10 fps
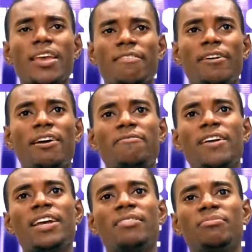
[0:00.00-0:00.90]
if I
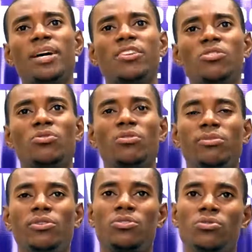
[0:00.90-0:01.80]
find my new
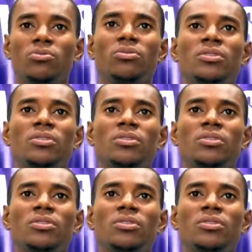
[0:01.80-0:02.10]
WQ,